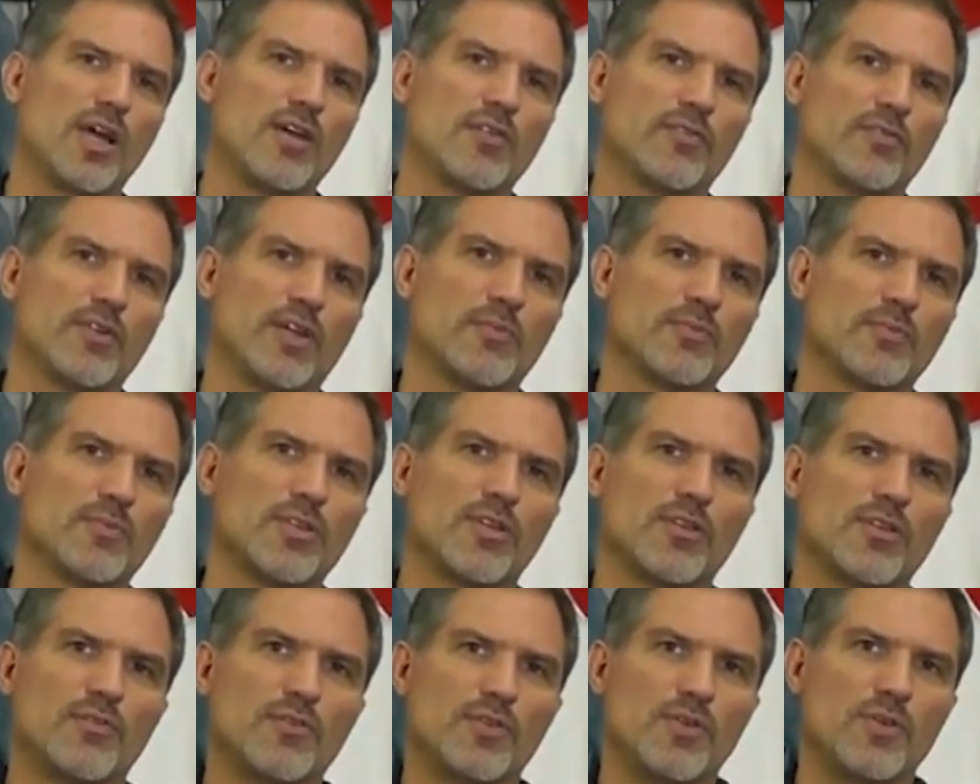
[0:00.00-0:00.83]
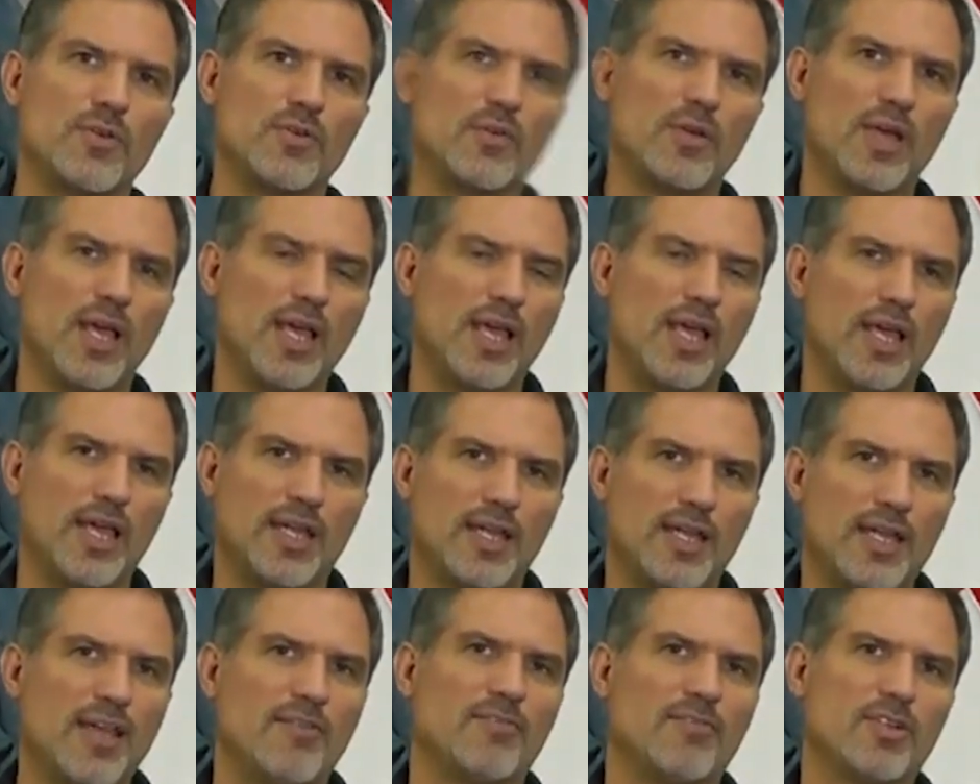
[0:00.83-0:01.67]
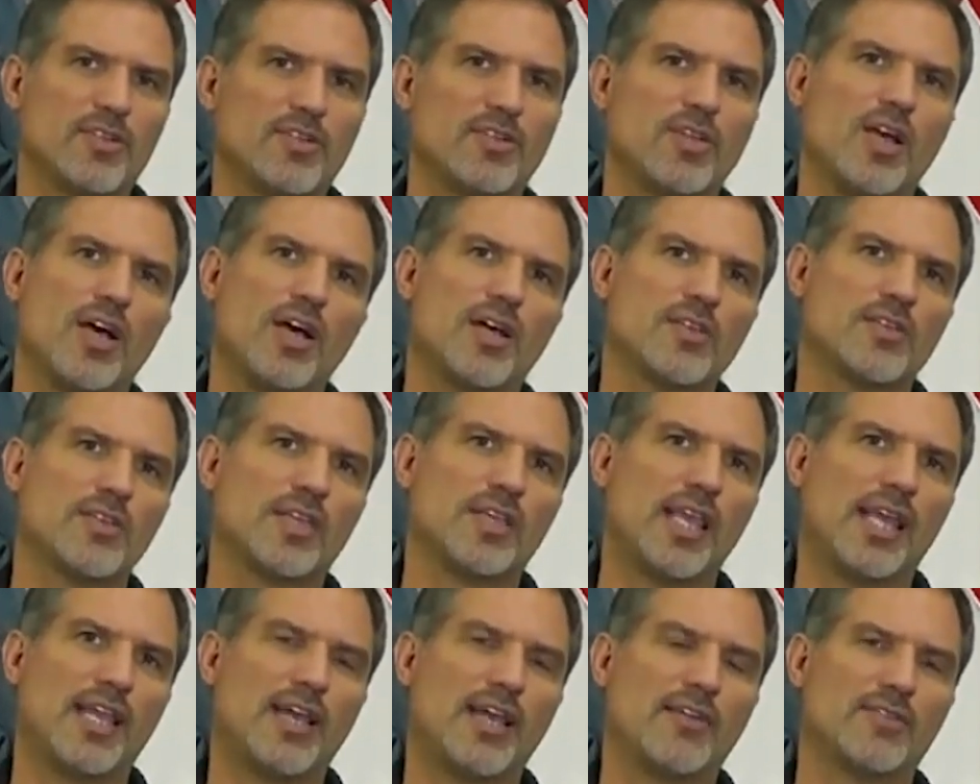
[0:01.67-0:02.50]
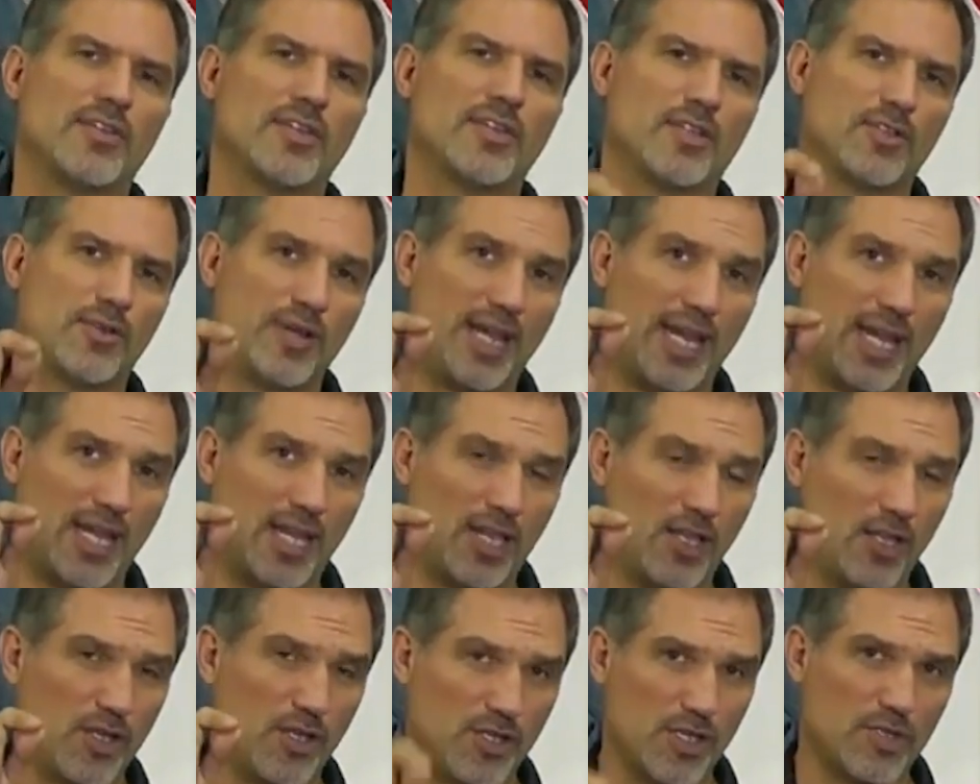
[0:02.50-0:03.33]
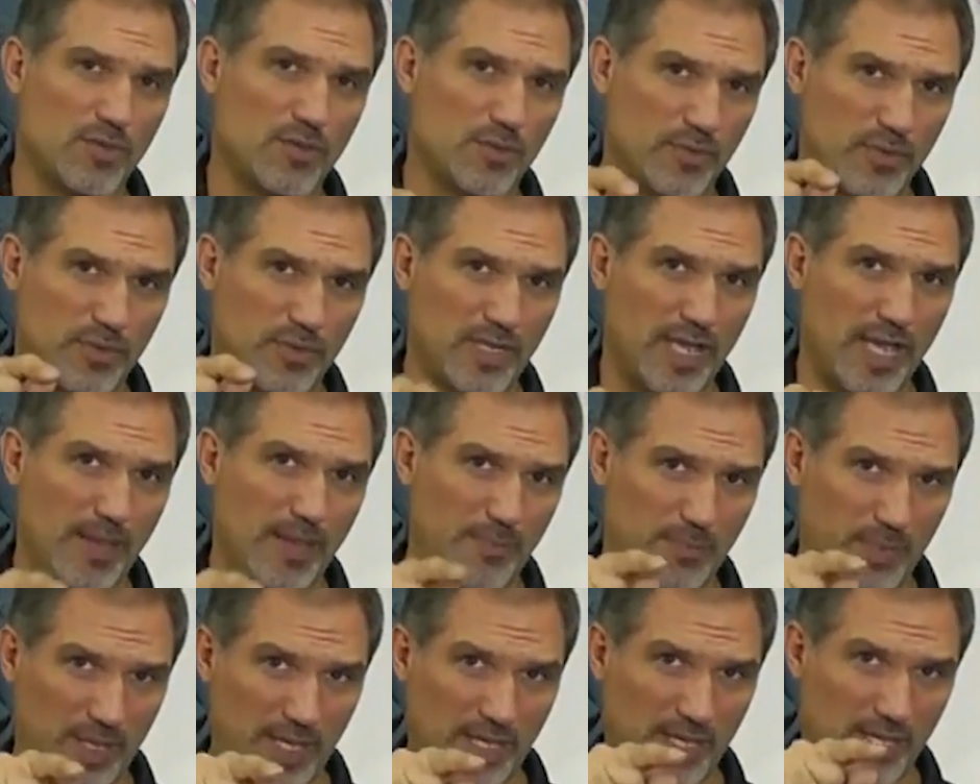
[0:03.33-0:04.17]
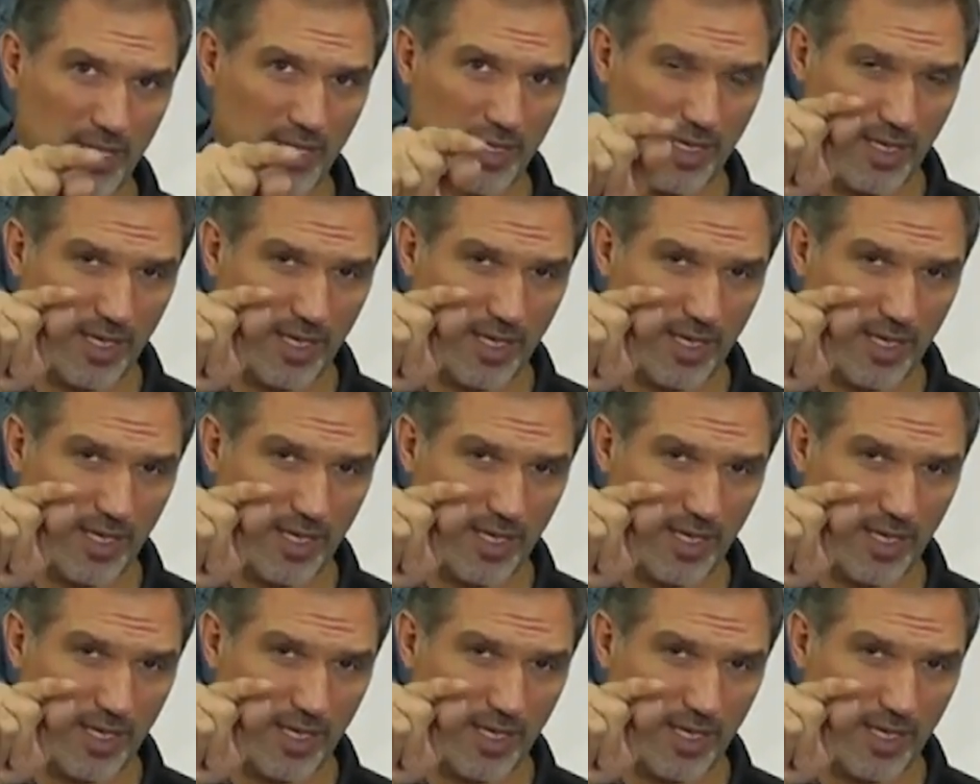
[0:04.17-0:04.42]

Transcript: from. So if you never saw us again after the training, you just type in,